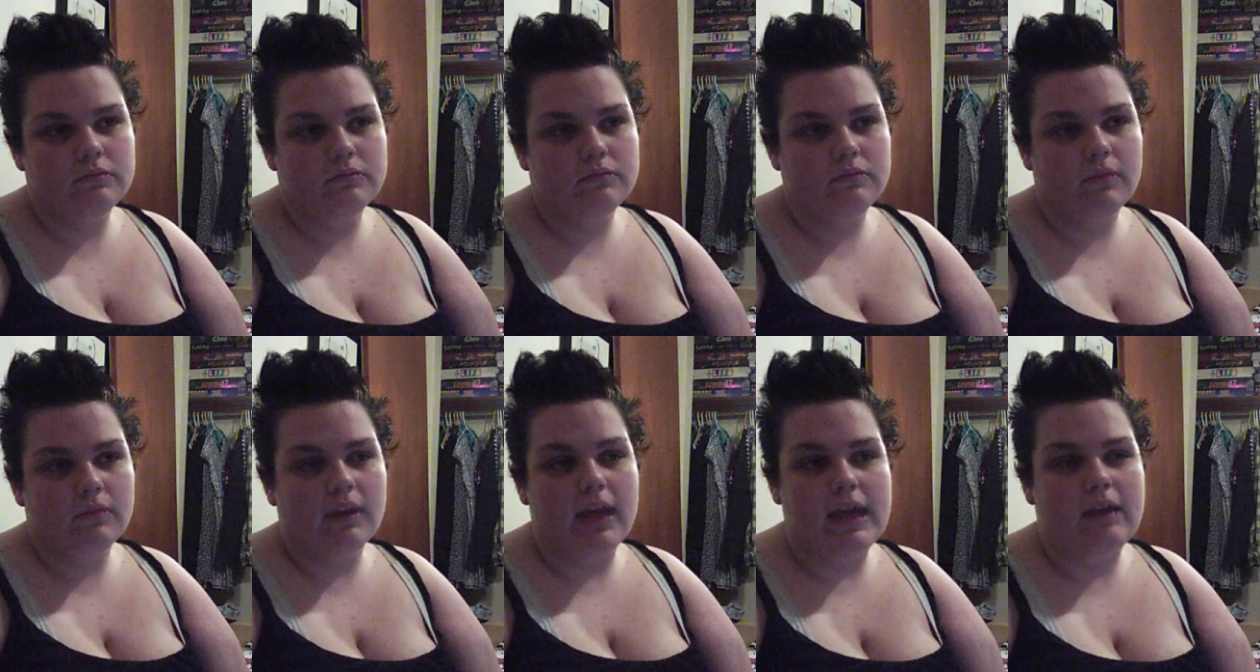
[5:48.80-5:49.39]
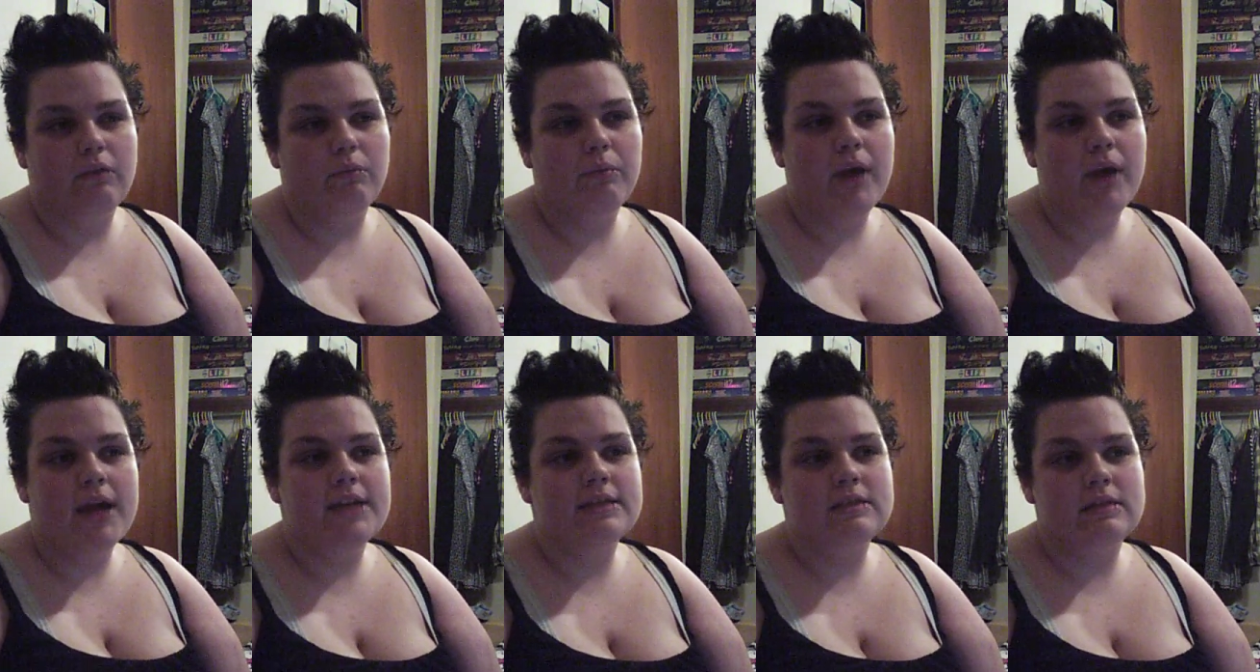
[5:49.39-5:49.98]
like
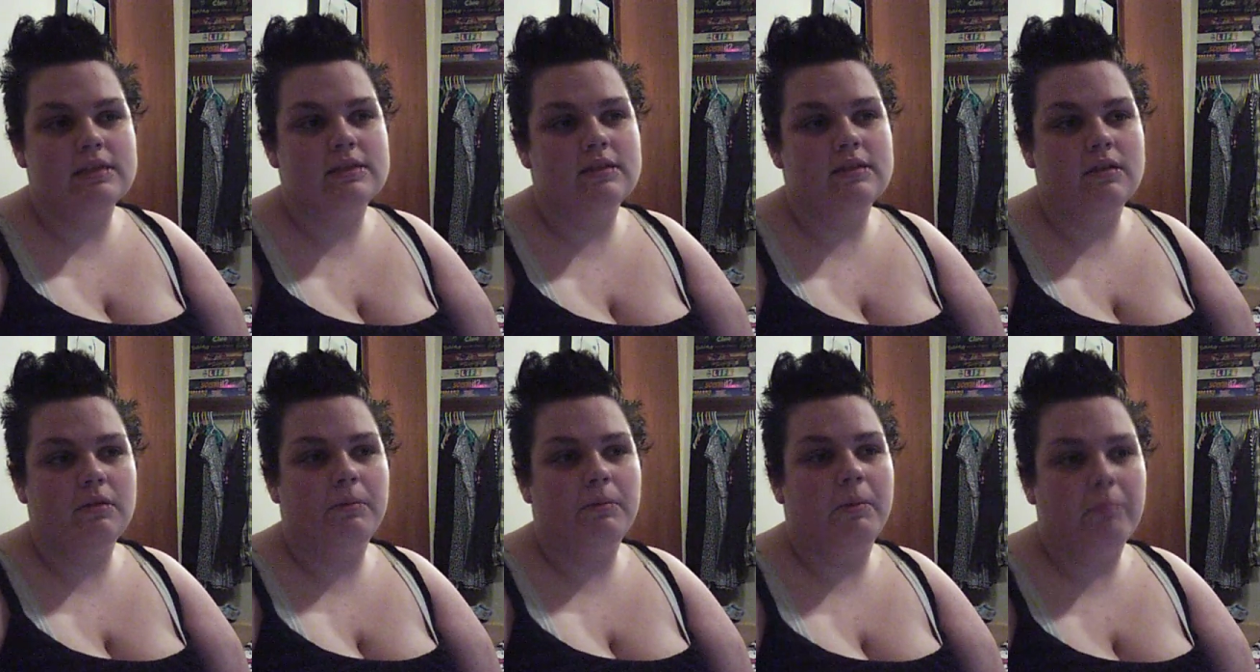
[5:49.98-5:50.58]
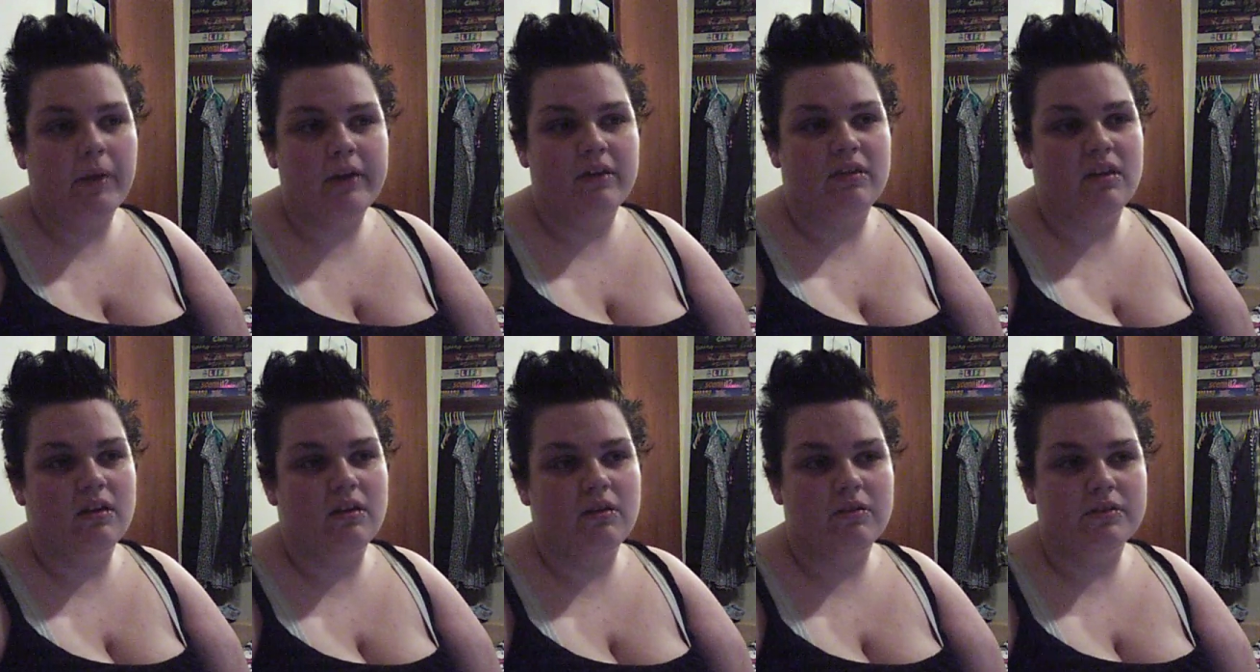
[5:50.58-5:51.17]
rice is a little bit better
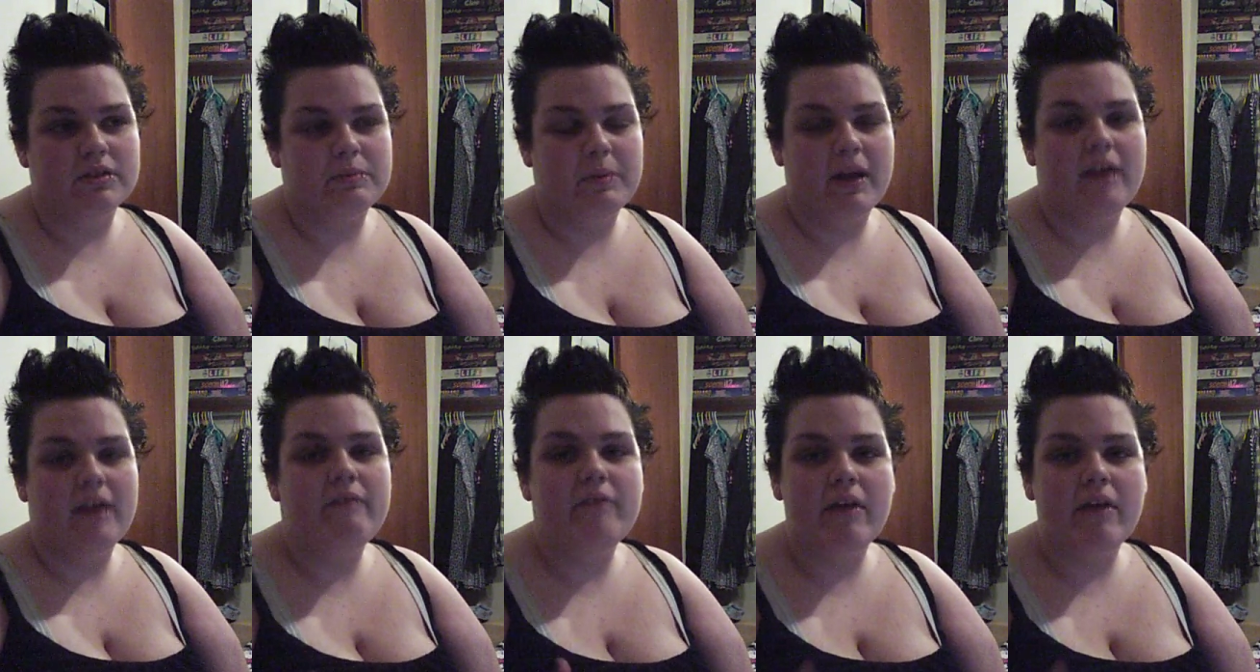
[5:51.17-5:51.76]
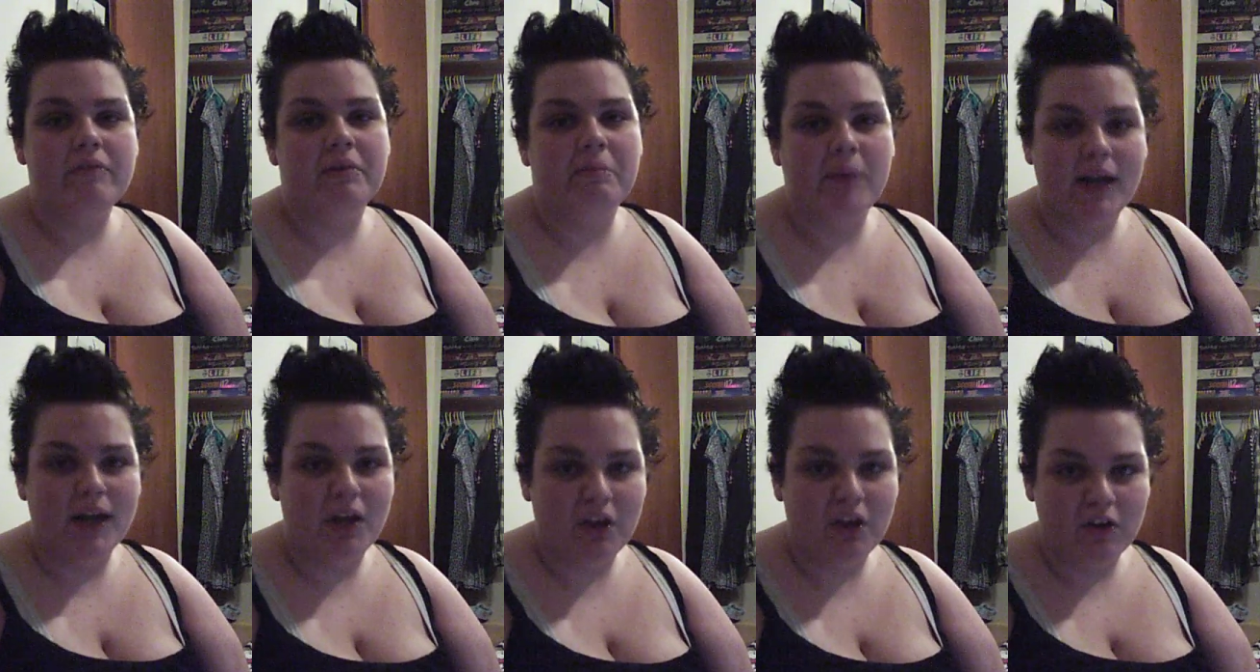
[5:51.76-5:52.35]
than noodles, but I've never
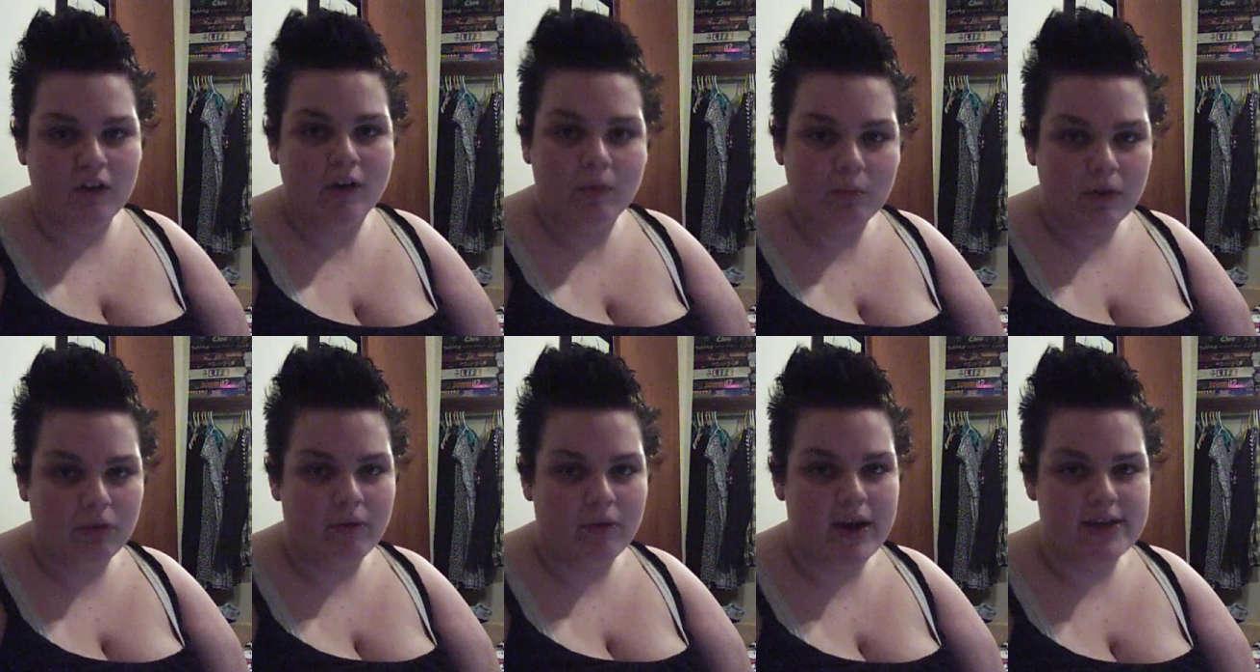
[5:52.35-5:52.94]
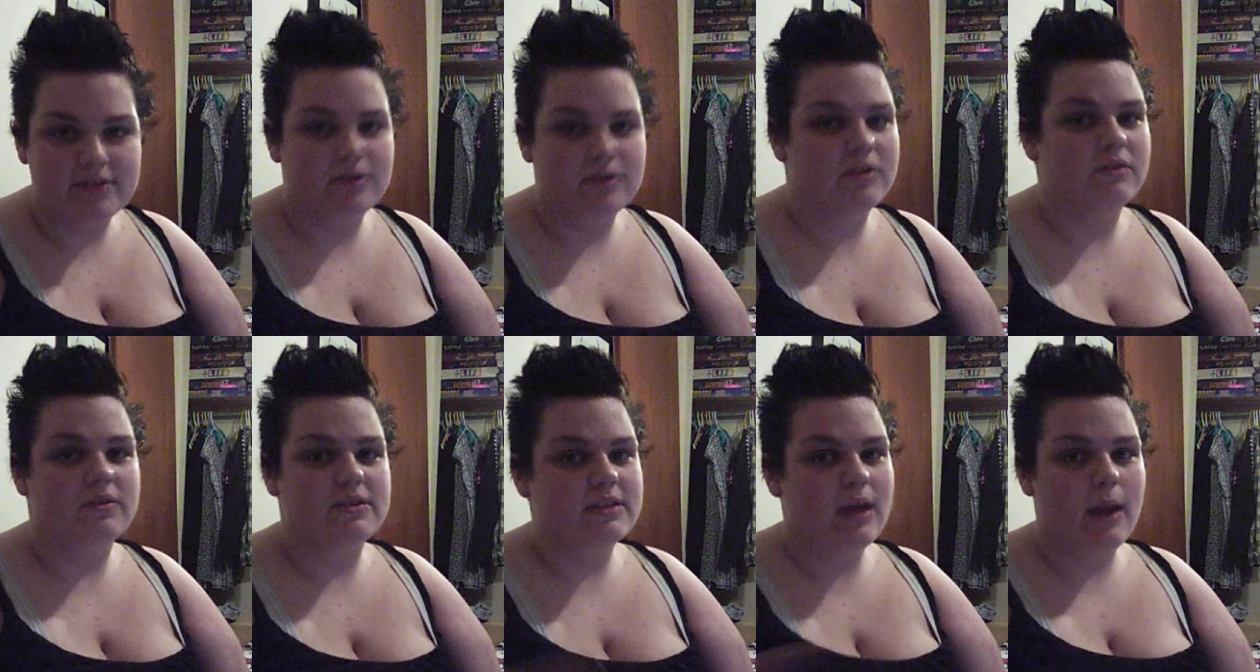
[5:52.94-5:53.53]
been good with rice or noodles.